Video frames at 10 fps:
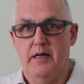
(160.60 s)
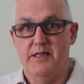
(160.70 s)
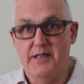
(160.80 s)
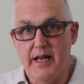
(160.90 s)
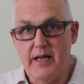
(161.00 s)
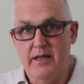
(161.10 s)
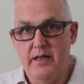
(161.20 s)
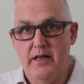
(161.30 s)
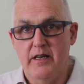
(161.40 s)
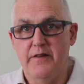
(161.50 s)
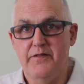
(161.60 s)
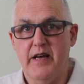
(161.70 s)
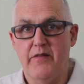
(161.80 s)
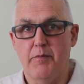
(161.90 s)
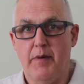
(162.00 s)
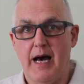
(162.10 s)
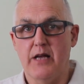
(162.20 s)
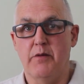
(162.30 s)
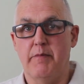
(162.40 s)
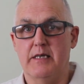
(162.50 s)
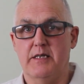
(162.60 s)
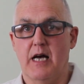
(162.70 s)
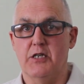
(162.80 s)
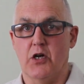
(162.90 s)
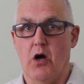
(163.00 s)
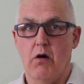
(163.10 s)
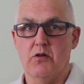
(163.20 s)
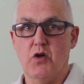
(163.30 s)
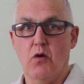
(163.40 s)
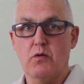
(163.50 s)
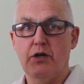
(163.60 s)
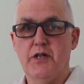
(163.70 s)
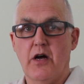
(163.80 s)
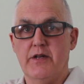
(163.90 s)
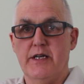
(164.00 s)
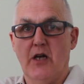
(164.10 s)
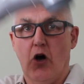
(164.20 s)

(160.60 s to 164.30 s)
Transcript: Second, if you have the part you're massaging horizontal, you don't need to